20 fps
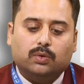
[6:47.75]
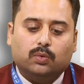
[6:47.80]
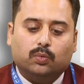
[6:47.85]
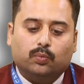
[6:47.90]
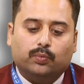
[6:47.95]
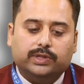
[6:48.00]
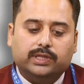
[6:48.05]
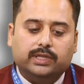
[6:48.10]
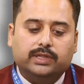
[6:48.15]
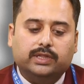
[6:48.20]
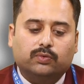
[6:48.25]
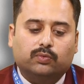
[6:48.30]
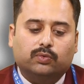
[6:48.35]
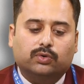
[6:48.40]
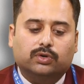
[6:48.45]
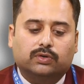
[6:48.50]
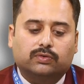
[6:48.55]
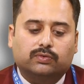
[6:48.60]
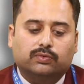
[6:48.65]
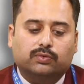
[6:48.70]
within the
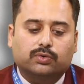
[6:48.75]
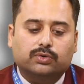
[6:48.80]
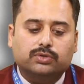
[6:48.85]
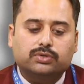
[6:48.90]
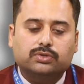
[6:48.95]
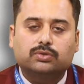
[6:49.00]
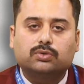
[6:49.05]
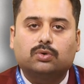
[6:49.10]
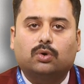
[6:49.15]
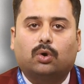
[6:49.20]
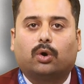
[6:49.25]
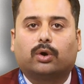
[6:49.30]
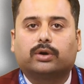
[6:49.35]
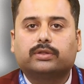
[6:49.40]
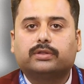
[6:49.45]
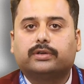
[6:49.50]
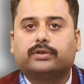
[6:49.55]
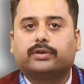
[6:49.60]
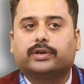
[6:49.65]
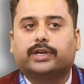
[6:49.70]
workforce or
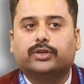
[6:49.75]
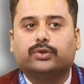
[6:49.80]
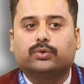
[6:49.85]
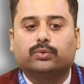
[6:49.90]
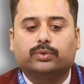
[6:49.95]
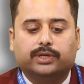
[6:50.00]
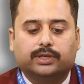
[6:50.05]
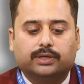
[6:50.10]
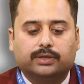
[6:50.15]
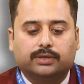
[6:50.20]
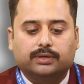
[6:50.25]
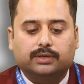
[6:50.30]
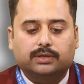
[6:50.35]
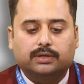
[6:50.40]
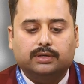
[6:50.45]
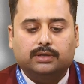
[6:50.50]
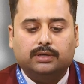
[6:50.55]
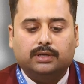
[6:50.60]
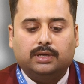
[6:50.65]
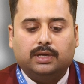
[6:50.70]
the trade union,
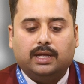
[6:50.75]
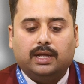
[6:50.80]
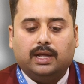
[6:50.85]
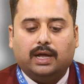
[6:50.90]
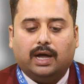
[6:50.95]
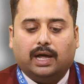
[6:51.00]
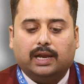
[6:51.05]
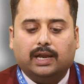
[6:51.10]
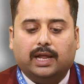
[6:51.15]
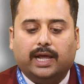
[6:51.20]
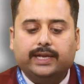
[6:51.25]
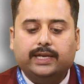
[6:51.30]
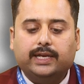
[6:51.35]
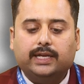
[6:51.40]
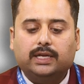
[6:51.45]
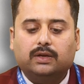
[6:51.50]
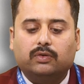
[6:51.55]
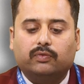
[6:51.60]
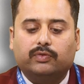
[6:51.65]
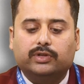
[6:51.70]

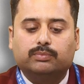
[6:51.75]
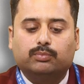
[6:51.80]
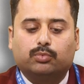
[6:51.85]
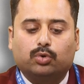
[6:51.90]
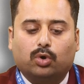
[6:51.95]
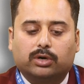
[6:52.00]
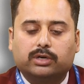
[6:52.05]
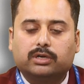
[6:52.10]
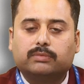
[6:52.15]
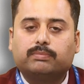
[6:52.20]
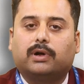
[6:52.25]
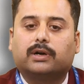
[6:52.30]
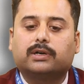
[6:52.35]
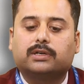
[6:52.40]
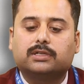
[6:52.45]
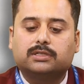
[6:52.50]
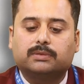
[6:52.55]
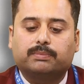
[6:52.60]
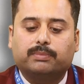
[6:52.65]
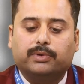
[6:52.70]
aligning with broader
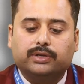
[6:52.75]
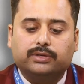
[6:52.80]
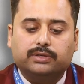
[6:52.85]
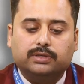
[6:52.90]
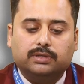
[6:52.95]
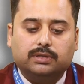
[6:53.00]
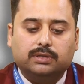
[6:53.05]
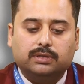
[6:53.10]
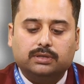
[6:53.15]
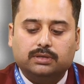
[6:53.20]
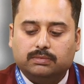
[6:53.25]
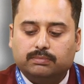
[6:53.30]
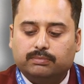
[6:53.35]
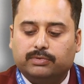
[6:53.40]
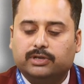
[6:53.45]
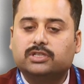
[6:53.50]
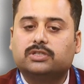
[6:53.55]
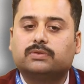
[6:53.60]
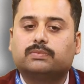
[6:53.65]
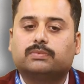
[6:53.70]
participation
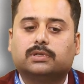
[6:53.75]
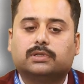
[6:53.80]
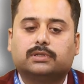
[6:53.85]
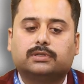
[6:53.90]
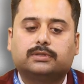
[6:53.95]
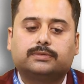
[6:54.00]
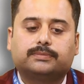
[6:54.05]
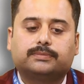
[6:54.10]
principles.